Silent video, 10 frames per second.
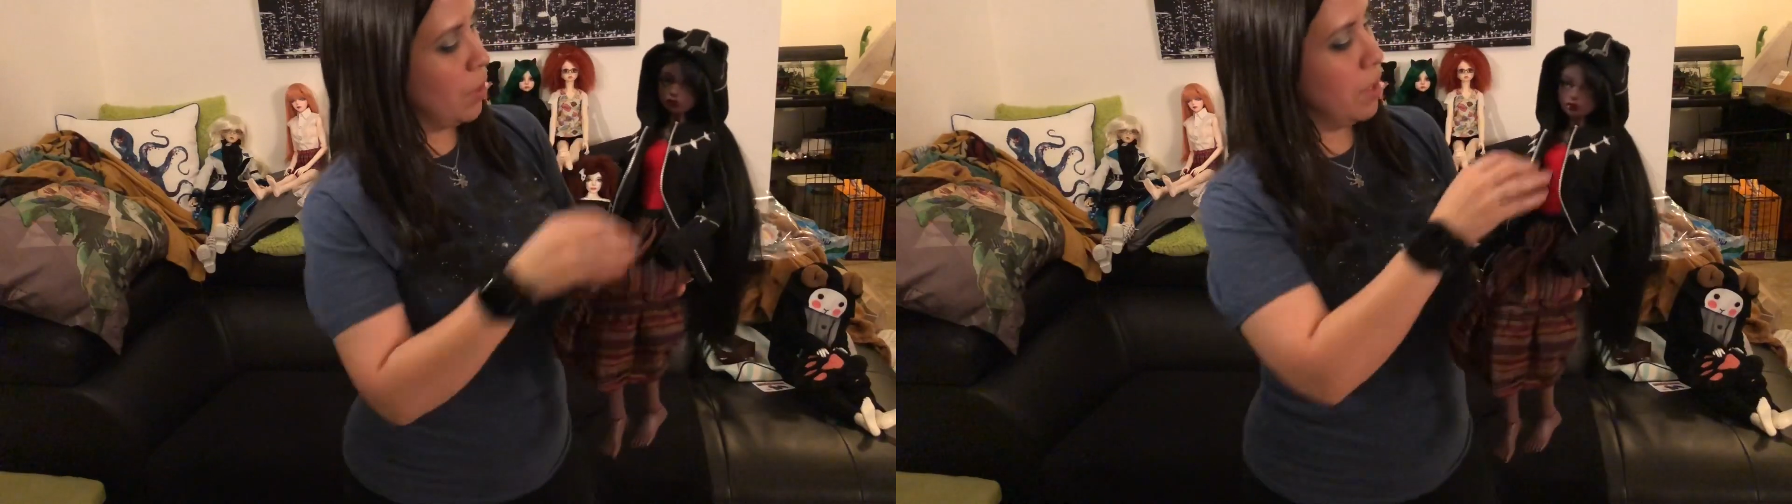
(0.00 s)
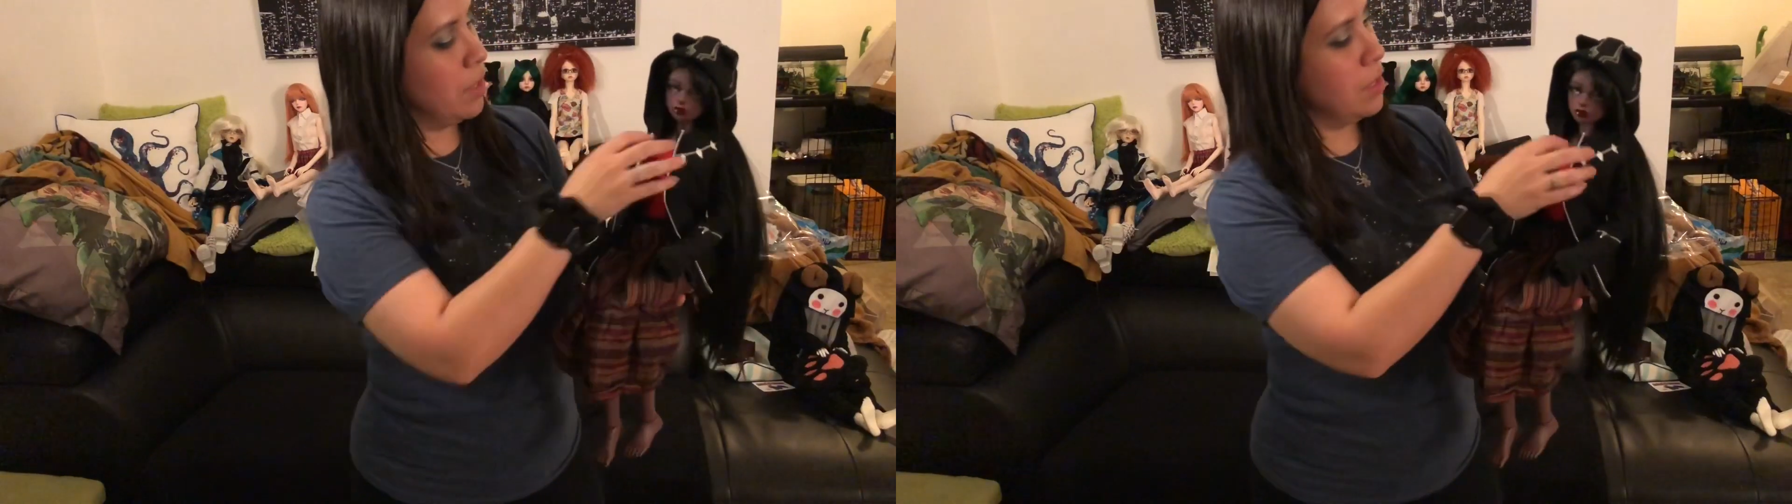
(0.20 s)

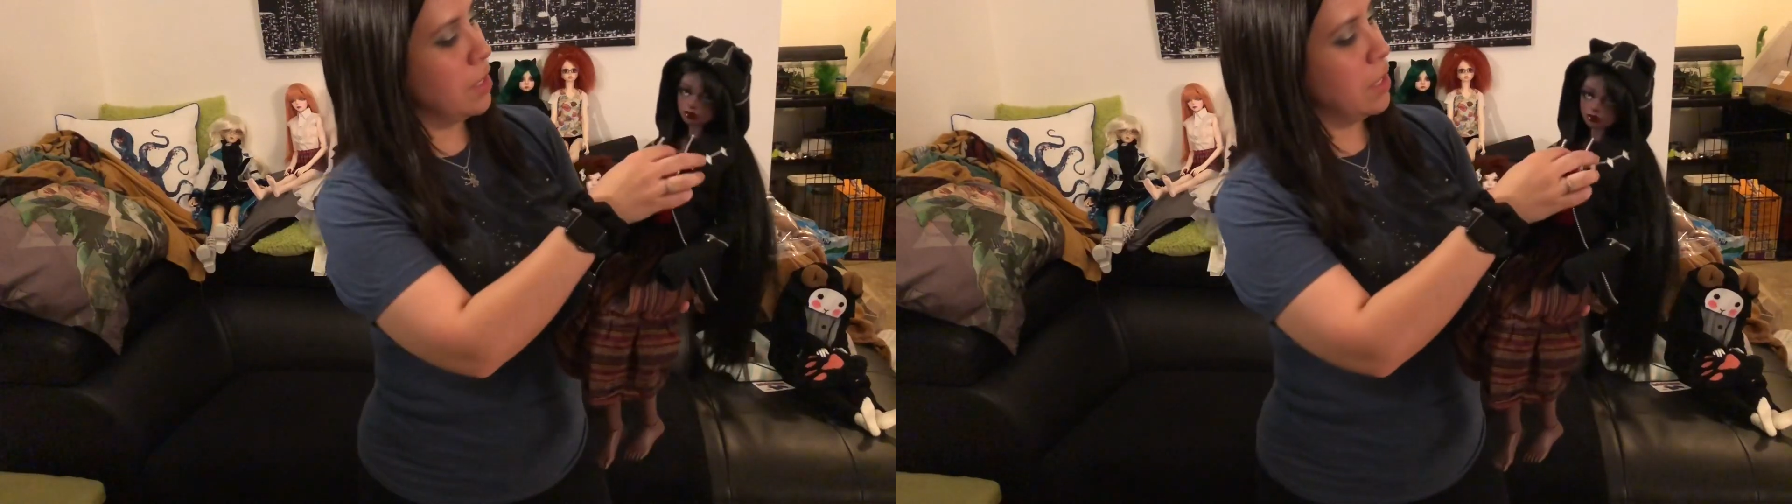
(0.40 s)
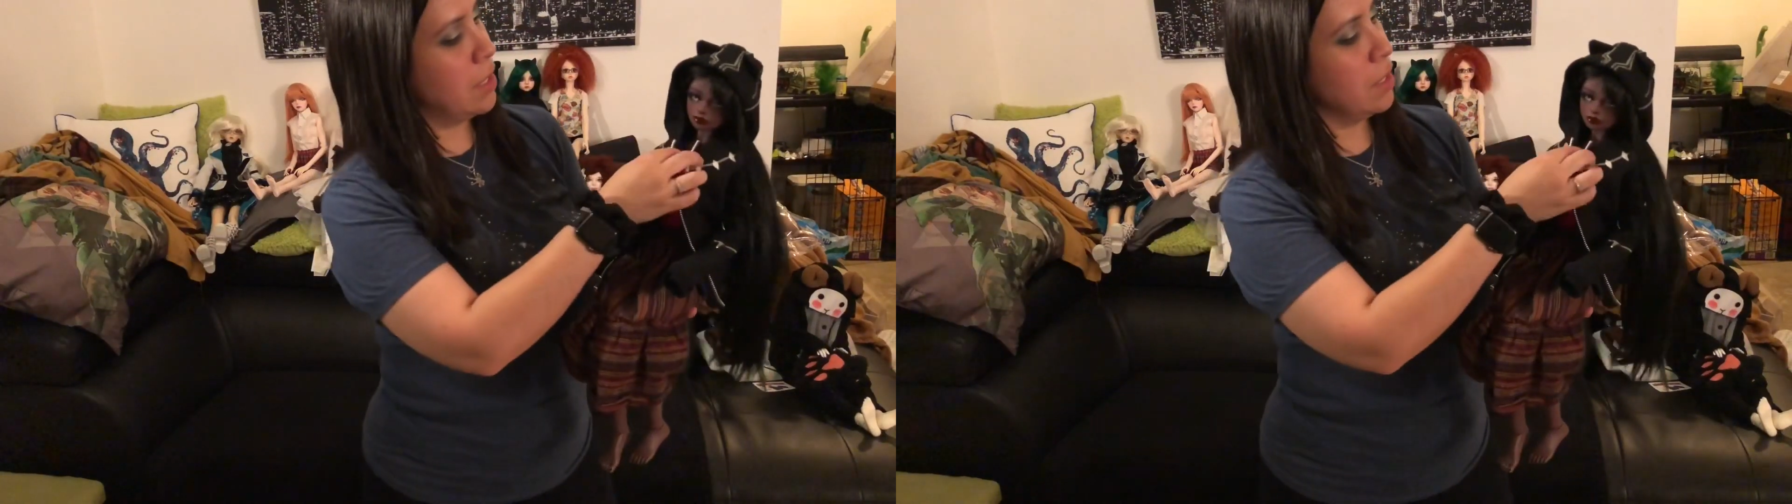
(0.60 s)

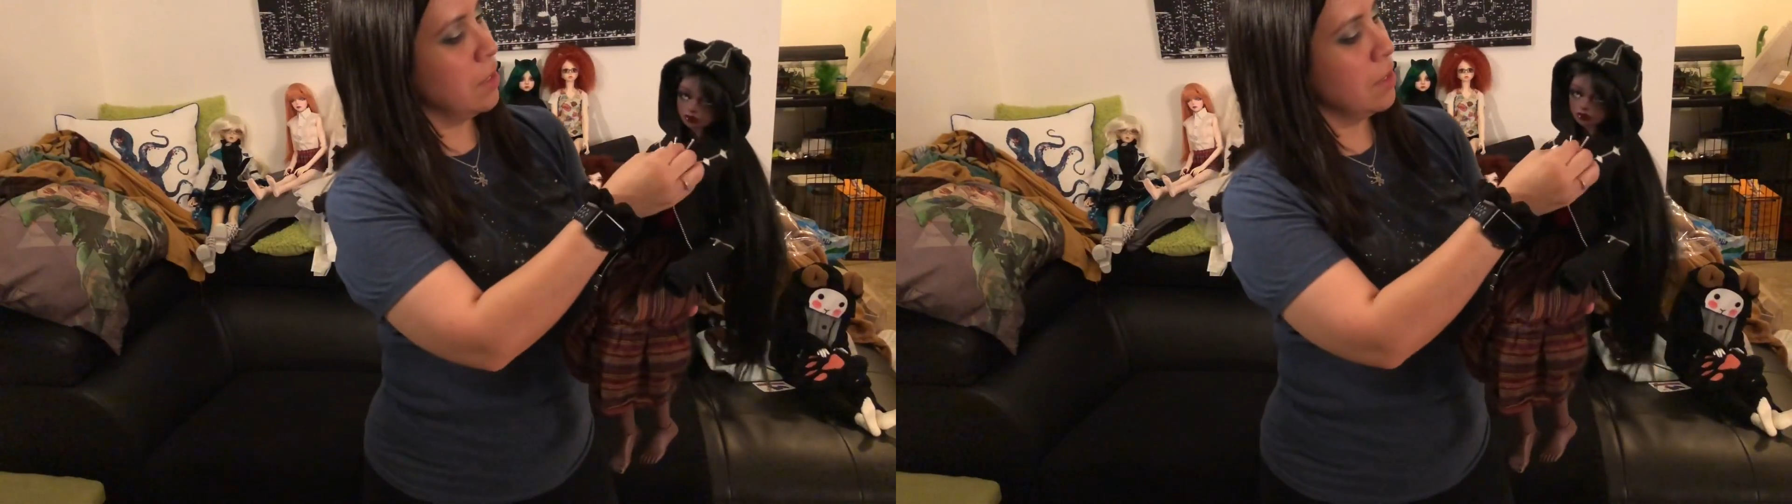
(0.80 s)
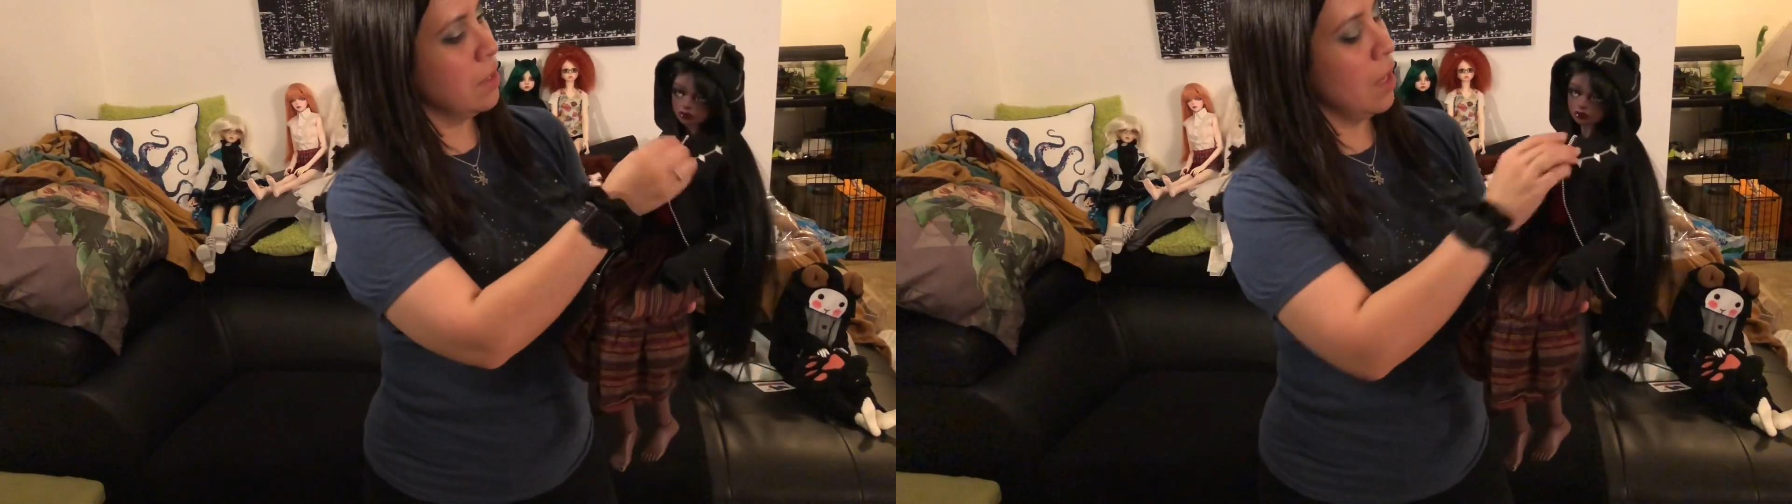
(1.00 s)
was
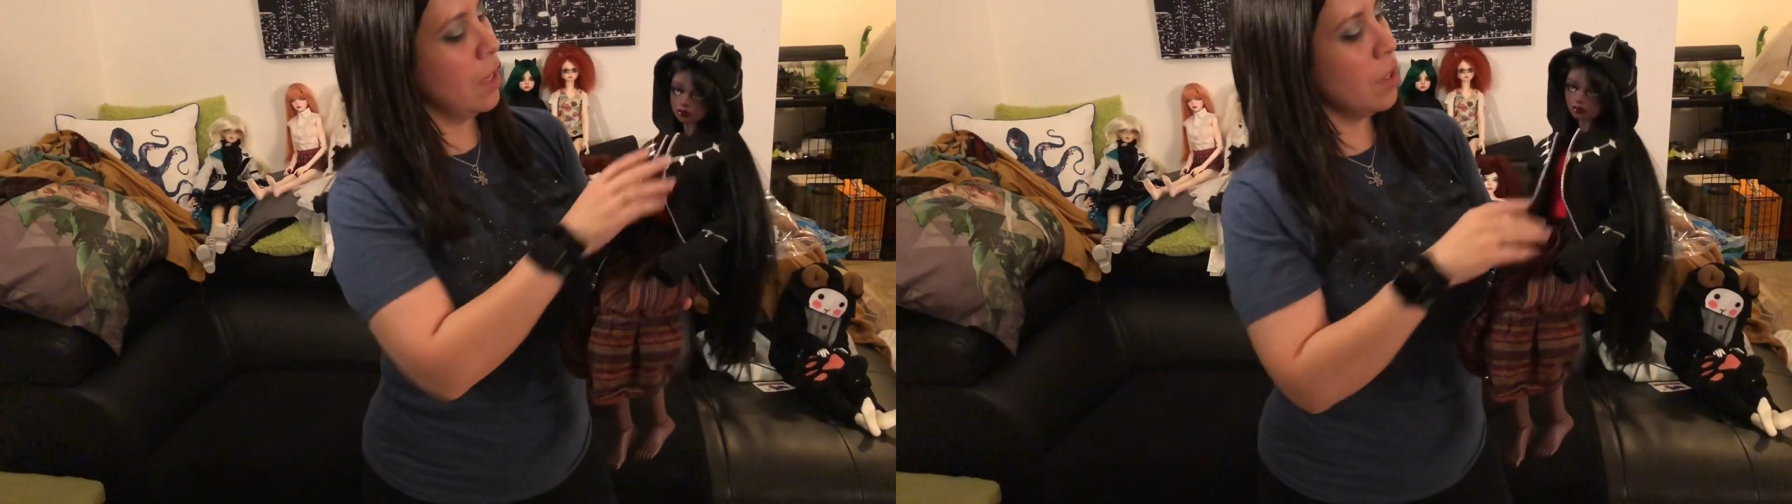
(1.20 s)
a